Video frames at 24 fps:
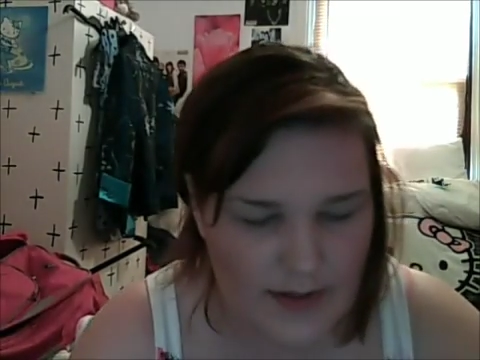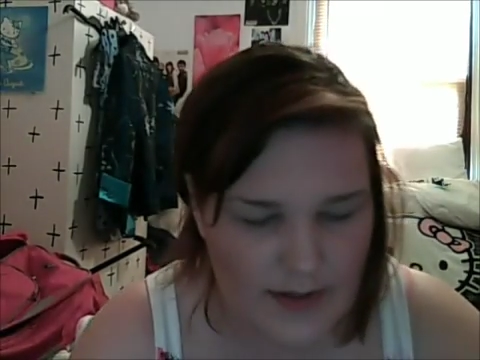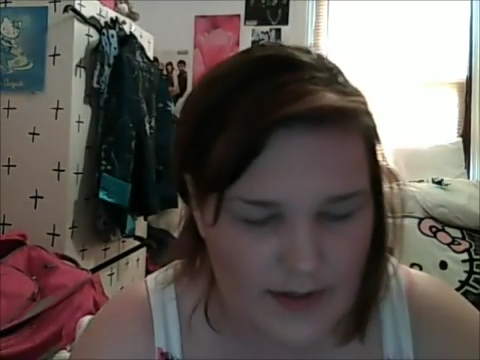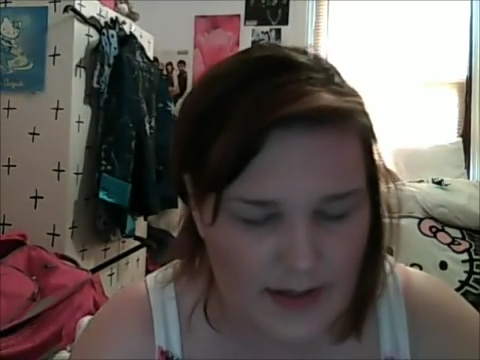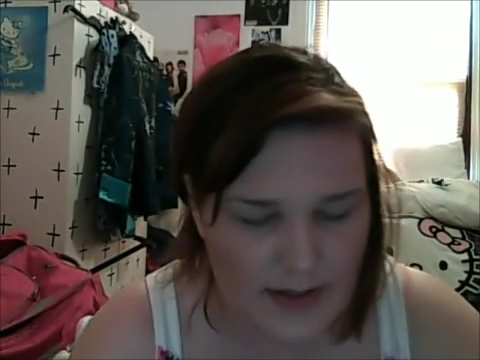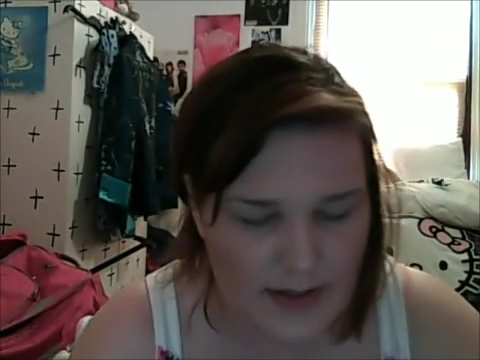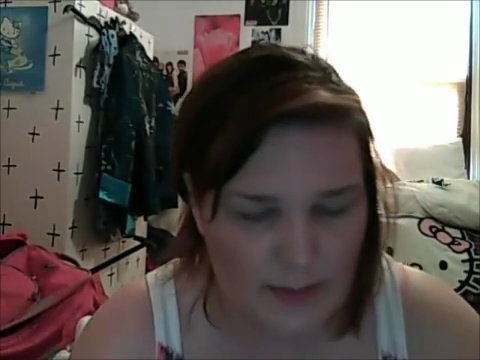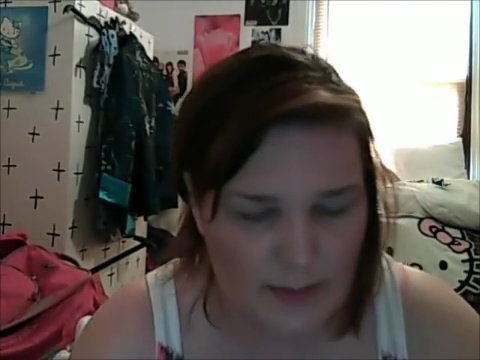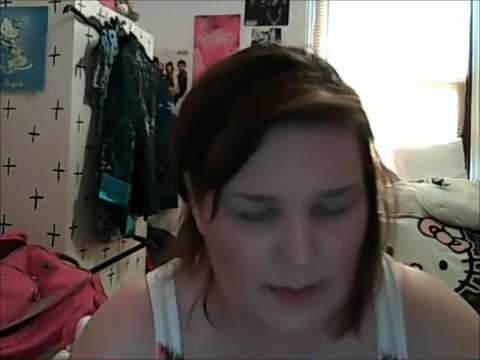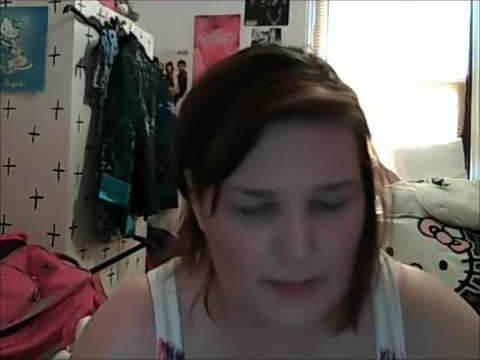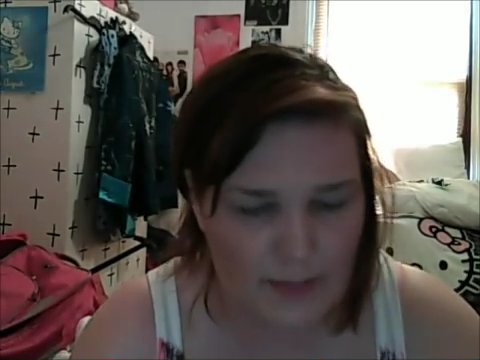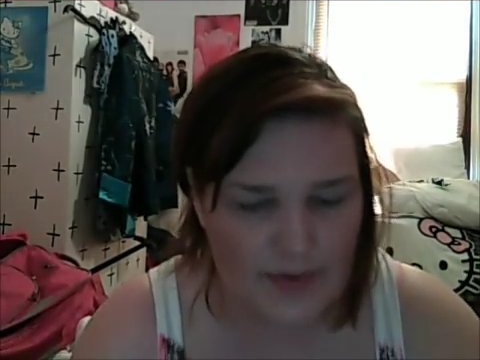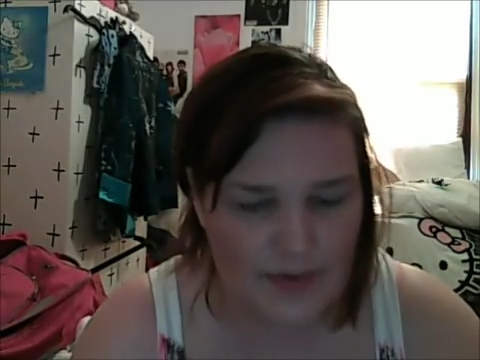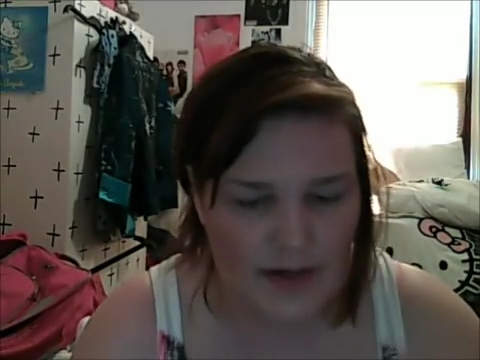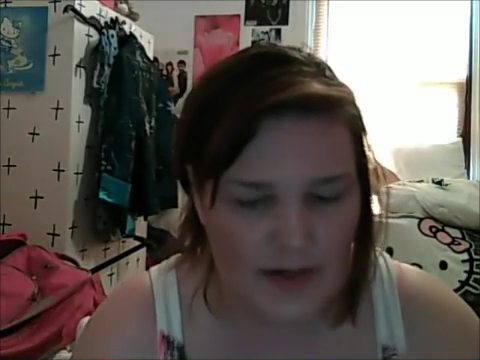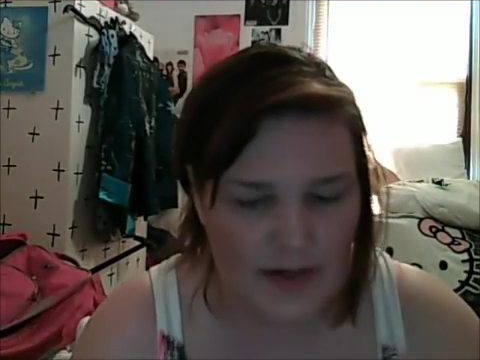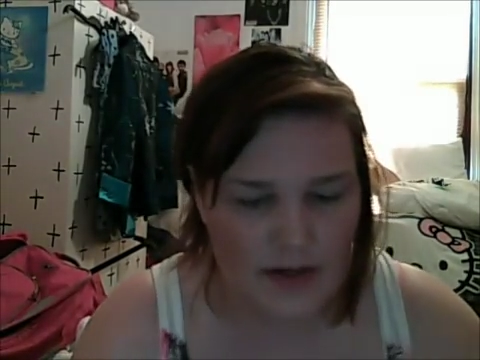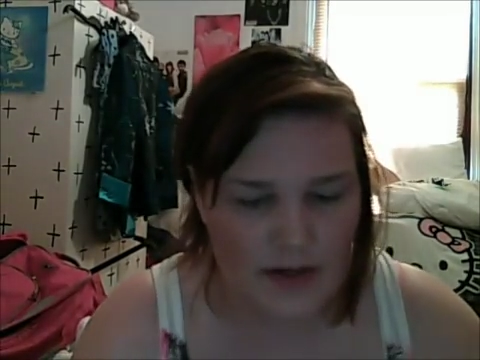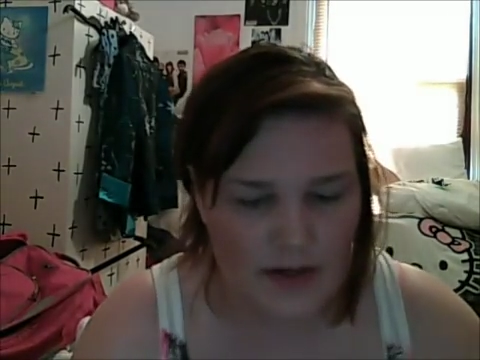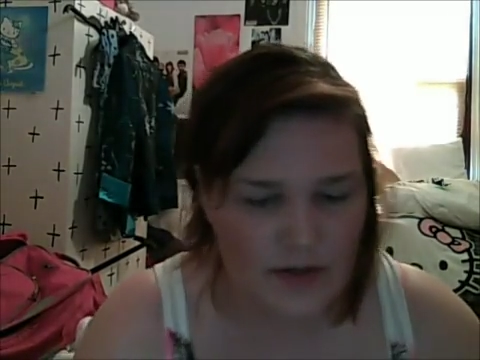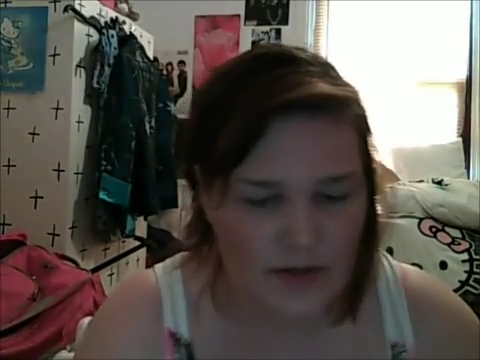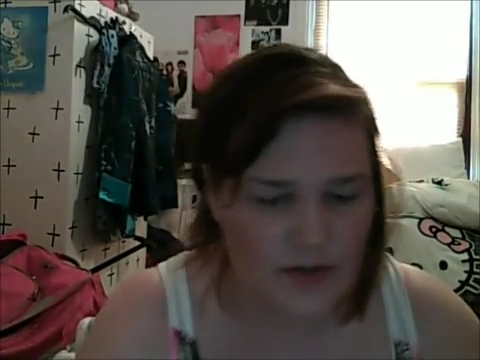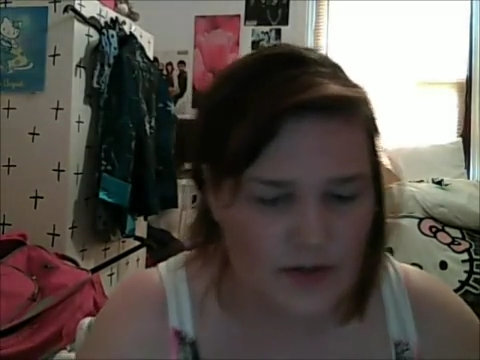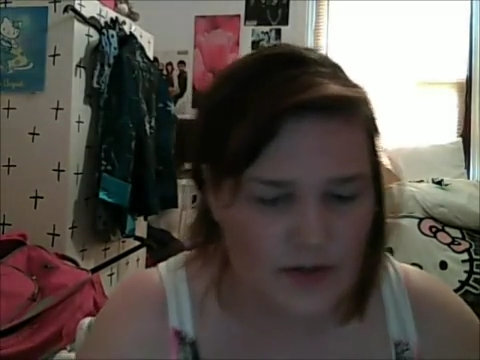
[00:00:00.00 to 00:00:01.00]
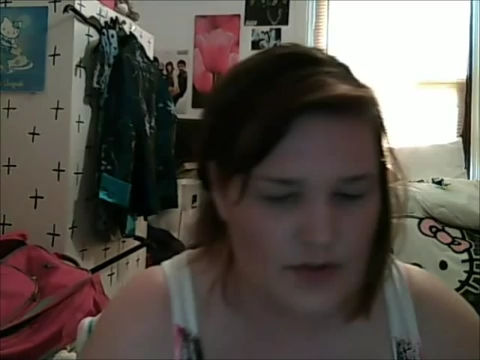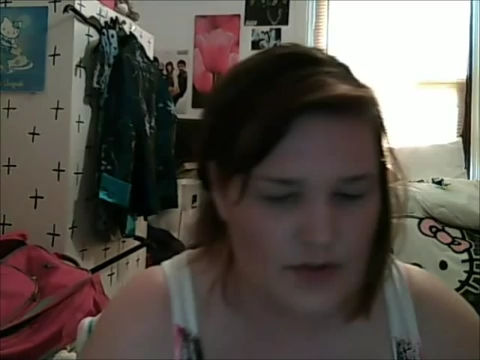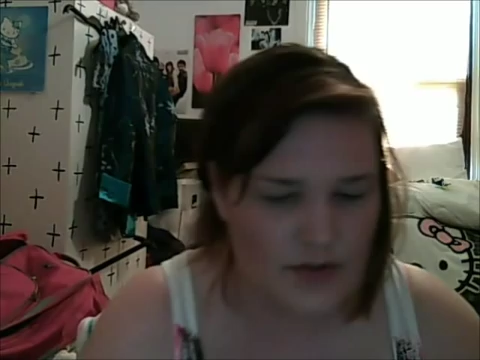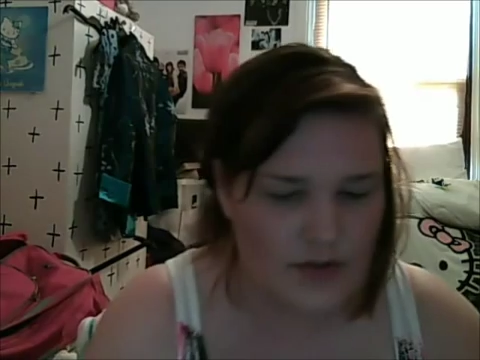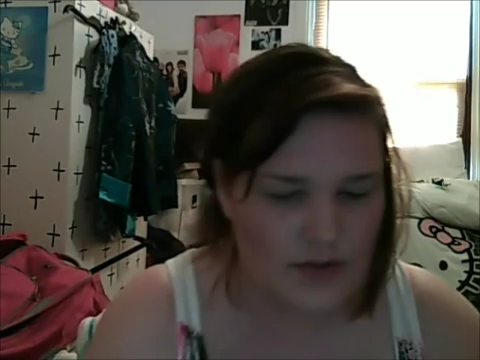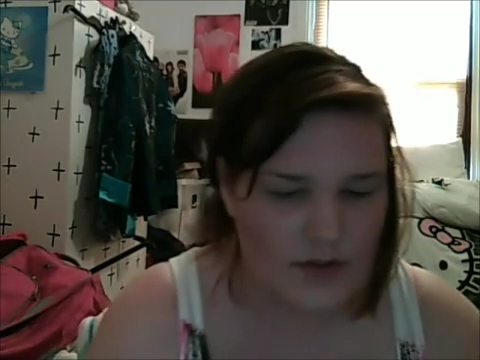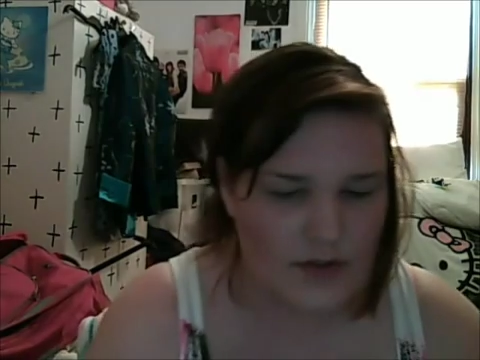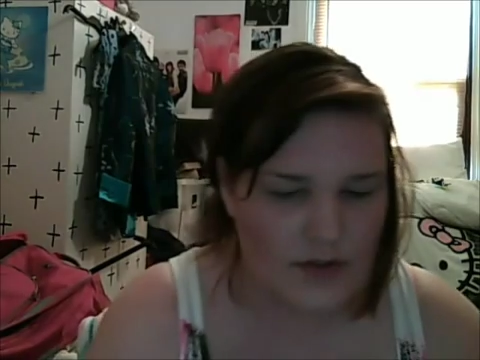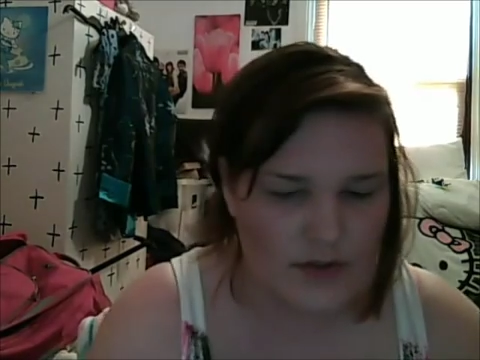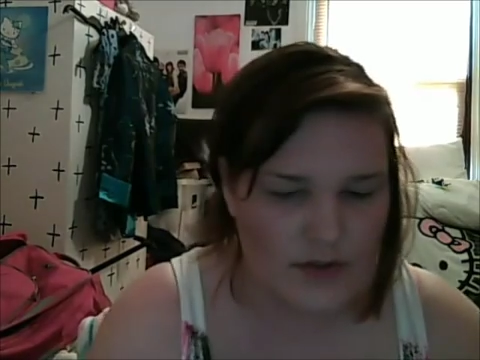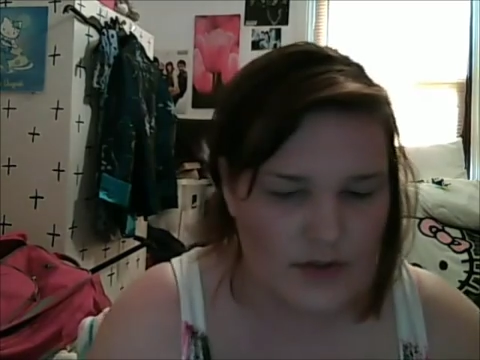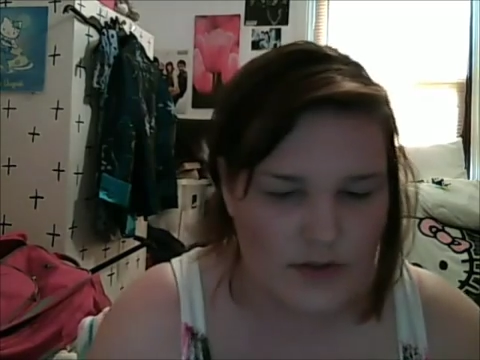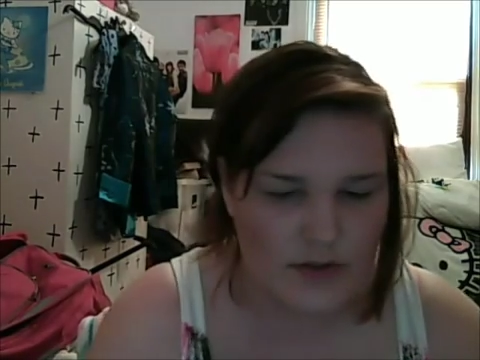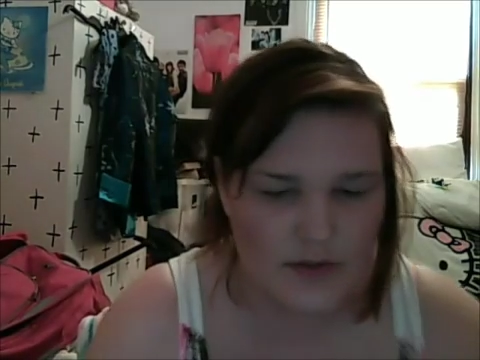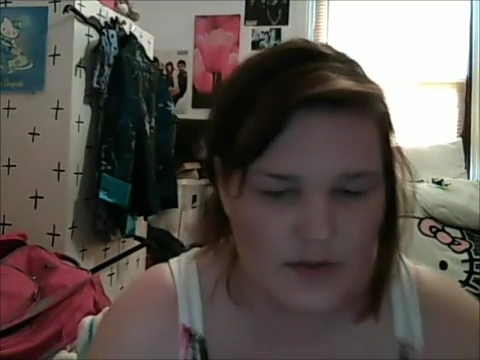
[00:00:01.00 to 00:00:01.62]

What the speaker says: get a brush,